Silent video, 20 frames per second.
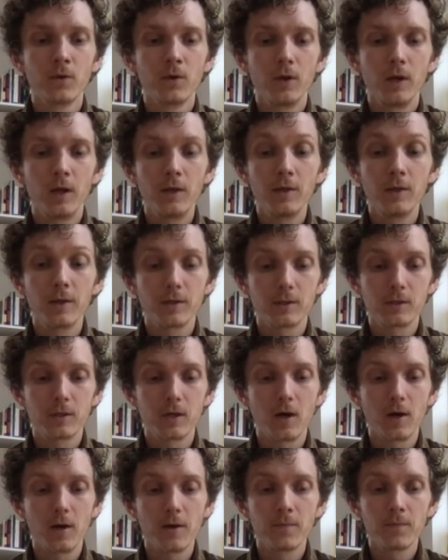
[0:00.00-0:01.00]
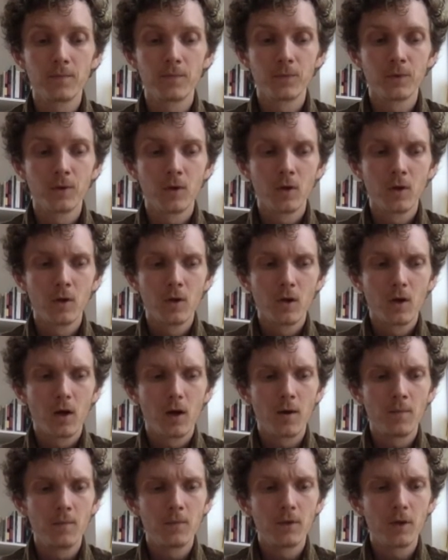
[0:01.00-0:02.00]
in this time.
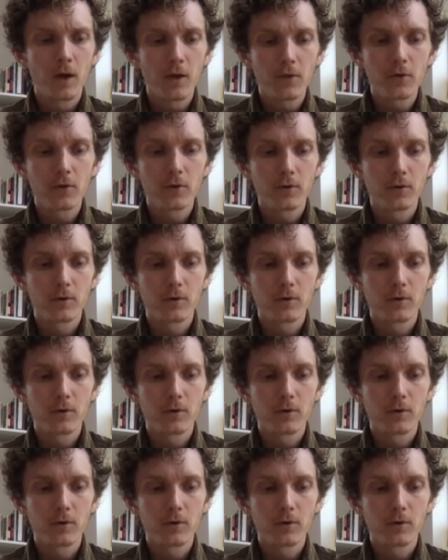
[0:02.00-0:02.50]
The other